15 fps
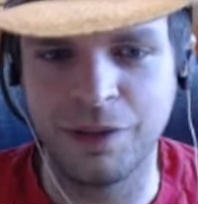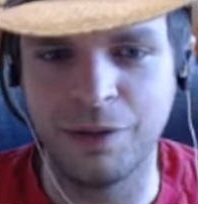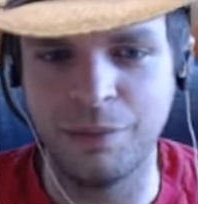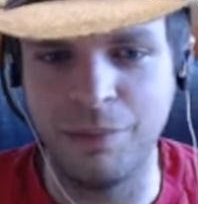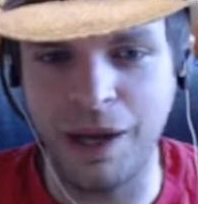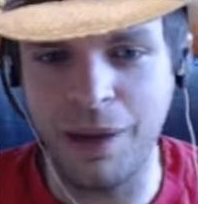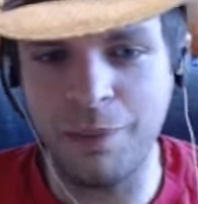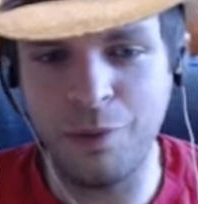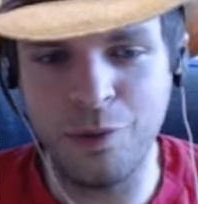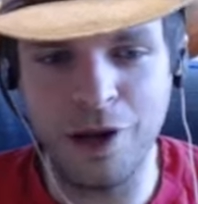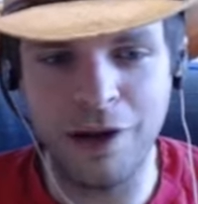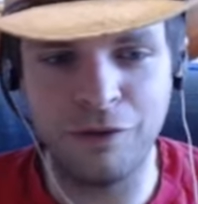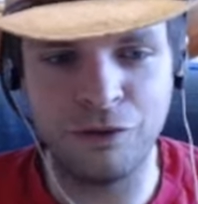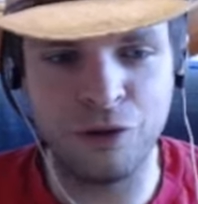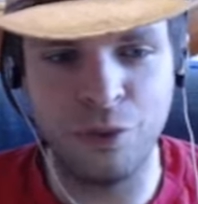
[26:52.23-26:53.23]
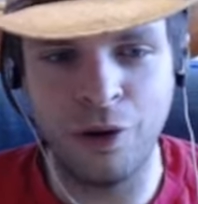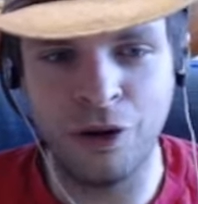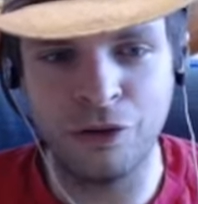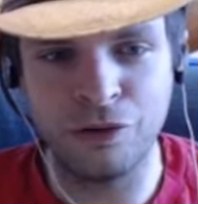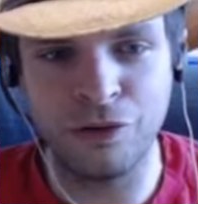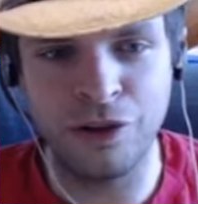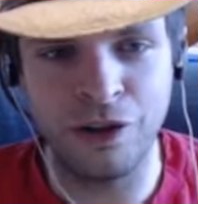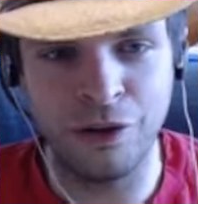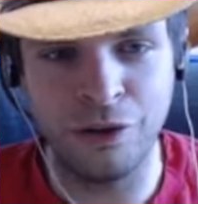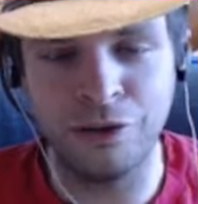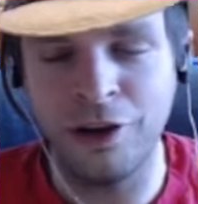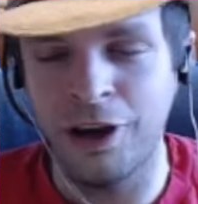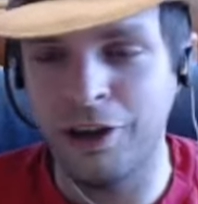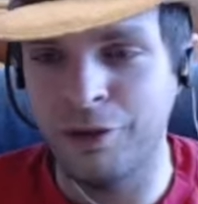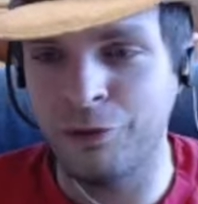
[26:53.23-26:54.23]
Maybe we have 200 healers.
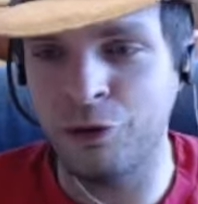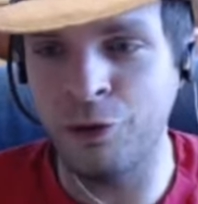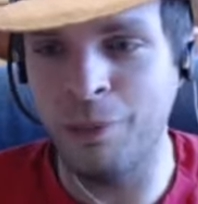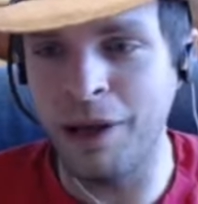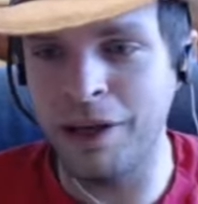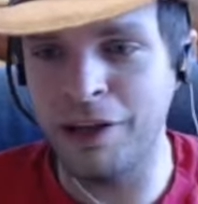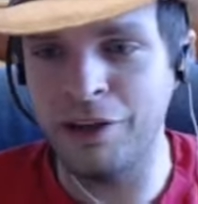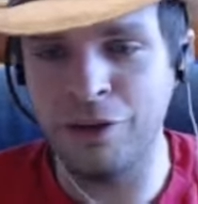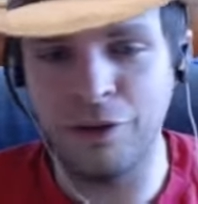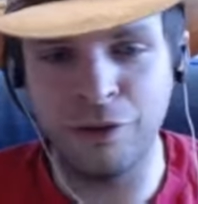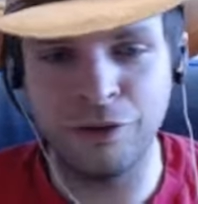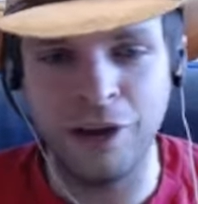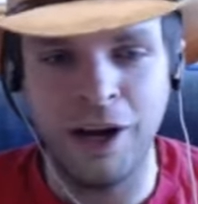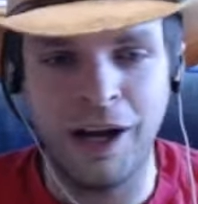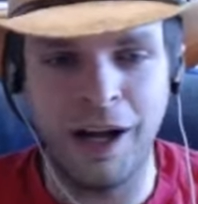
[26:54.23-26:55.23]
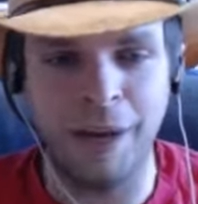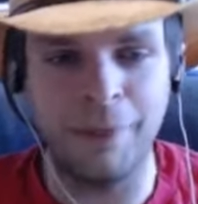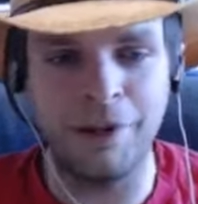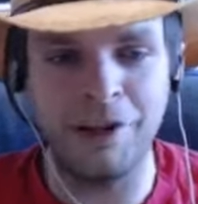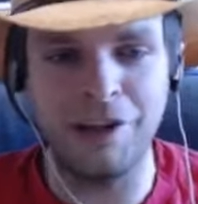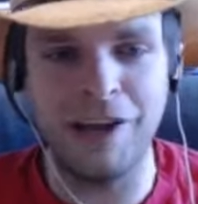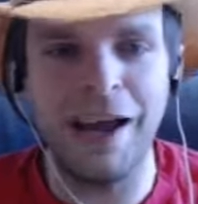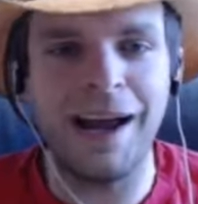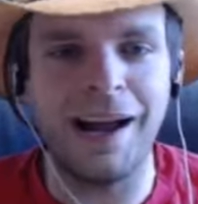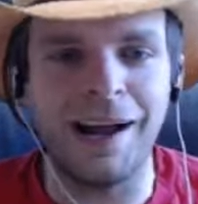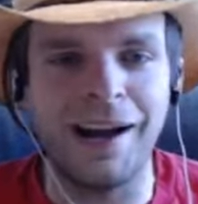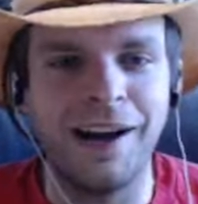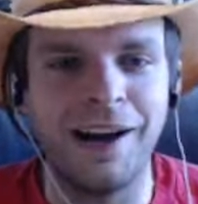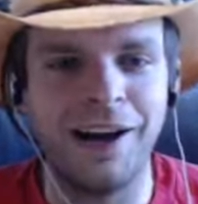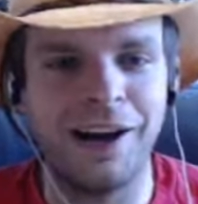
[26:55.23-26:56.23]
Too many healers? I mean, yeah,
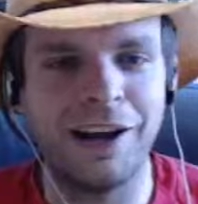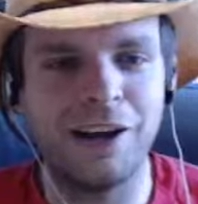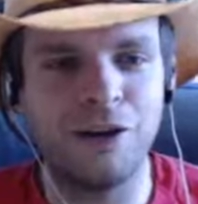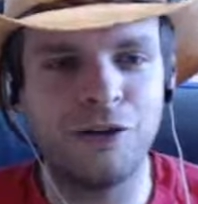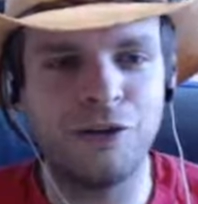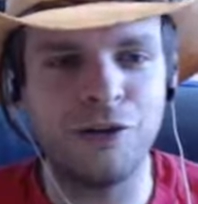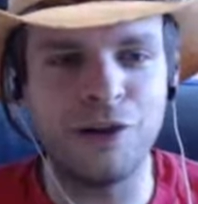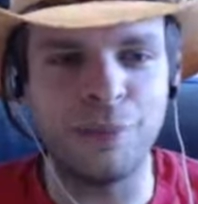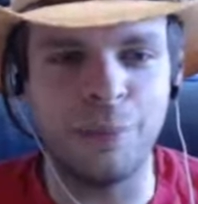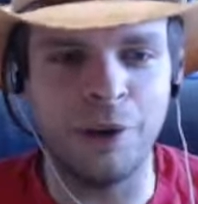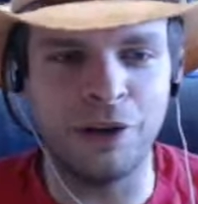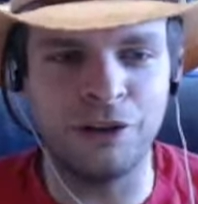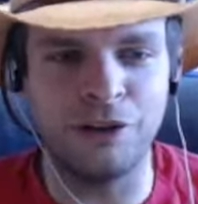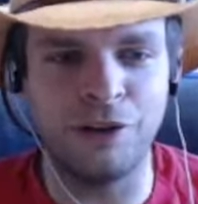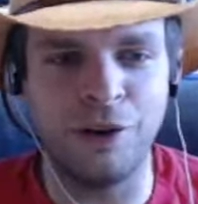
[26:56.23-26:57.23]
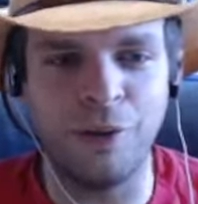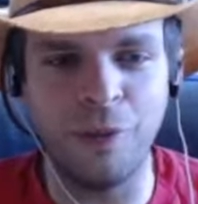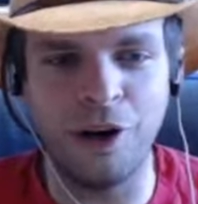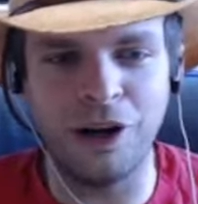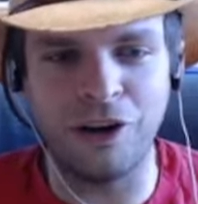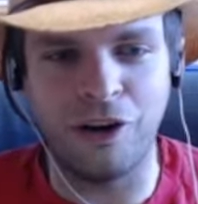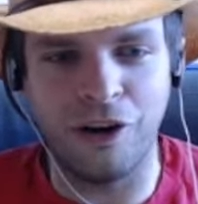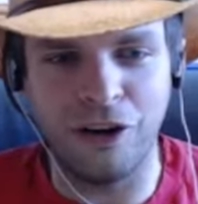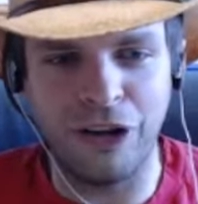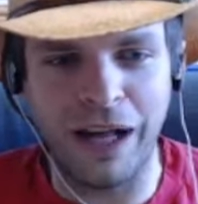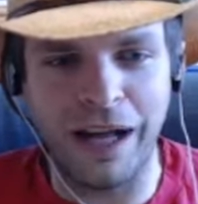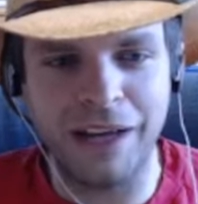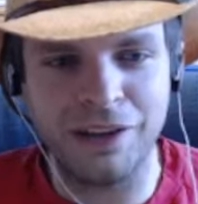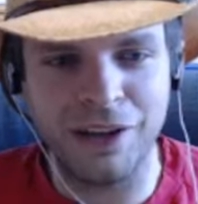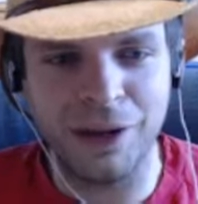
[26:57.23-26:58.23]
I agree. But you know what? All
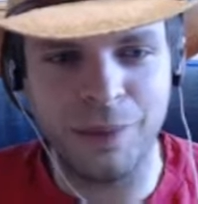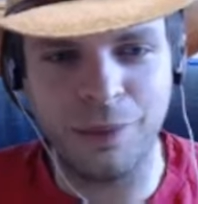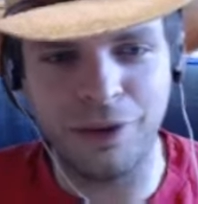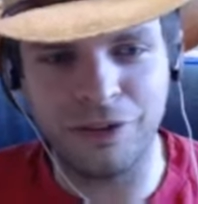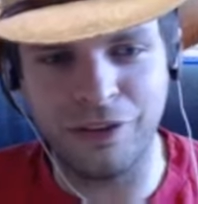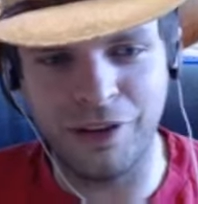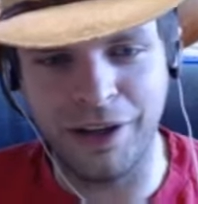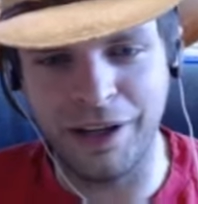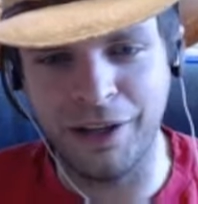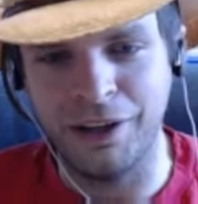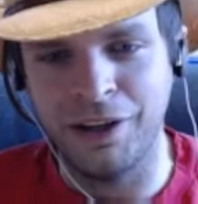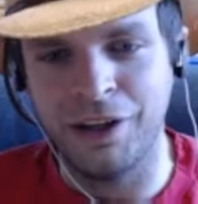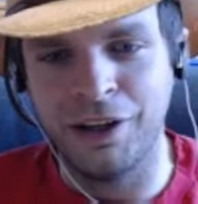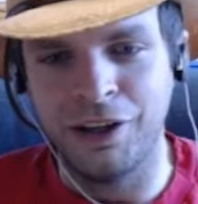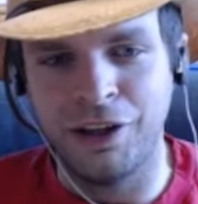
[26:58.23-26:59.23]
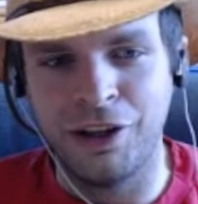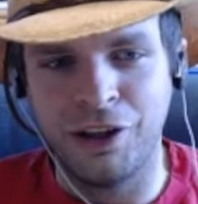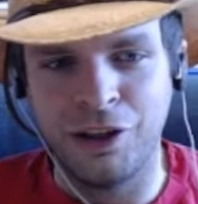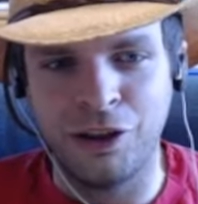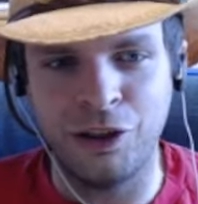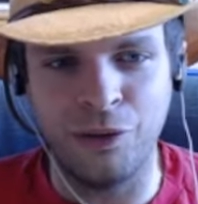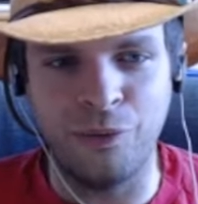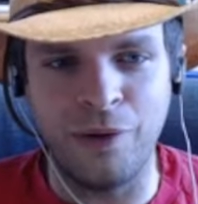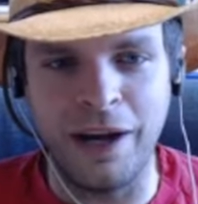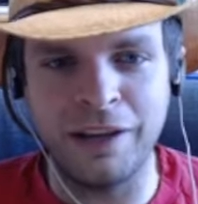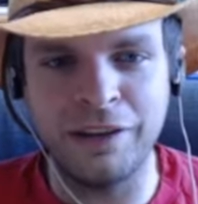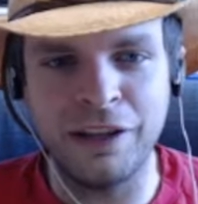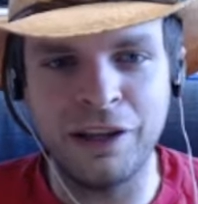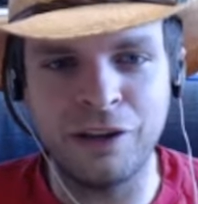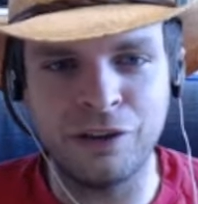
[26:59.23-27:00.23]
I did was, like, the
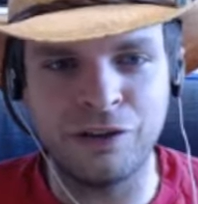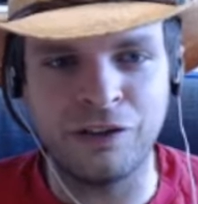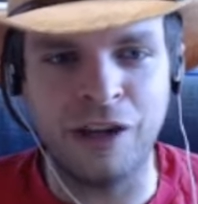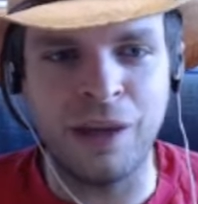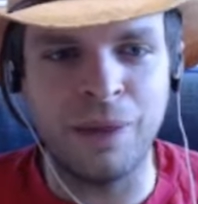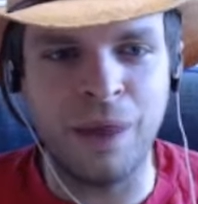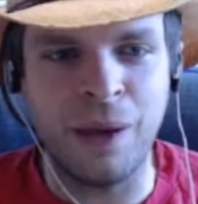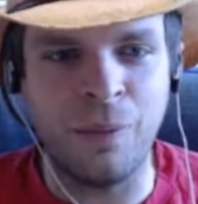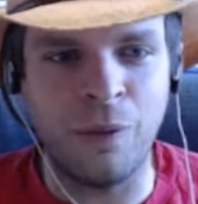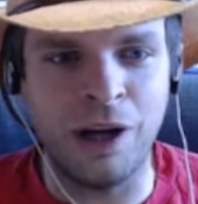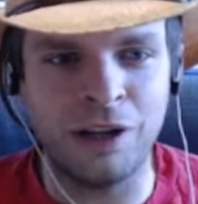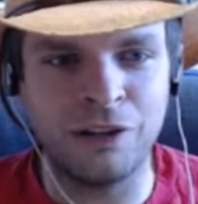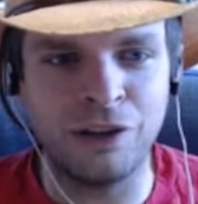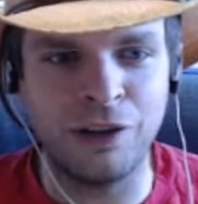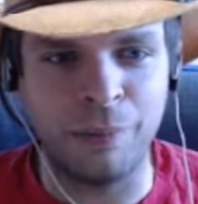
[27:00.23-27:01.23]
raid leader said they wanted a